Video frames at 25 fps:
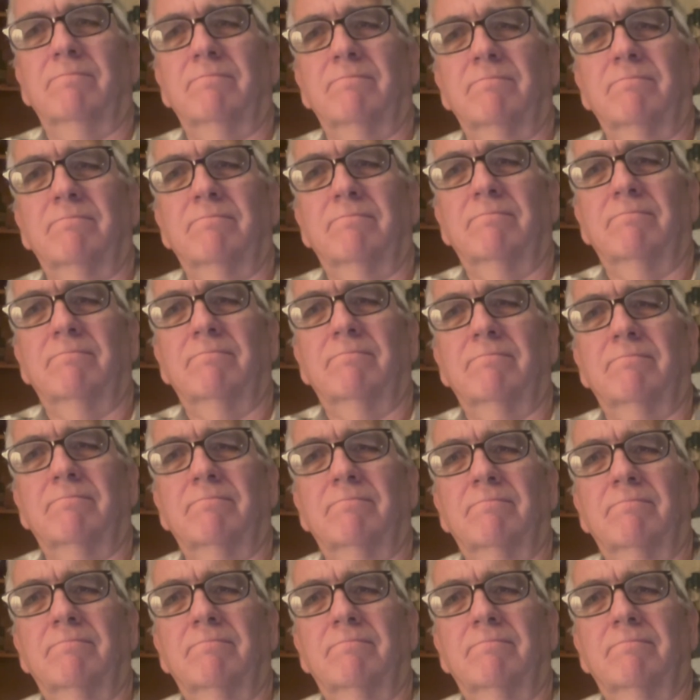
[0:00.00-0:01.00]

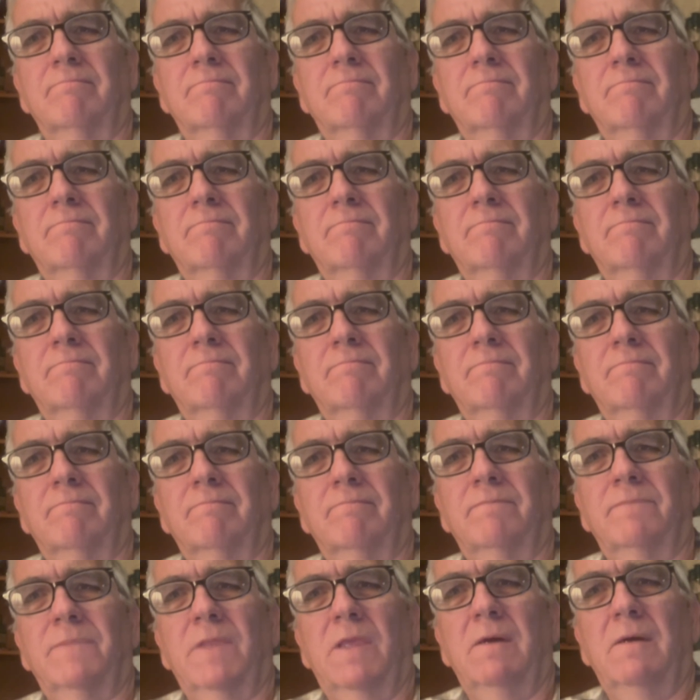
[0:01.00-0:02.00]

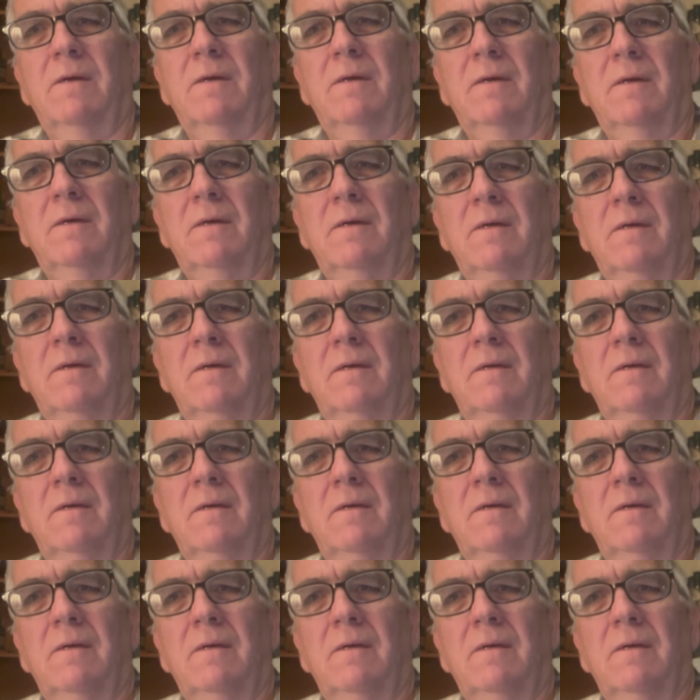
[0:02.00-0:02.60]
Nobody speaks.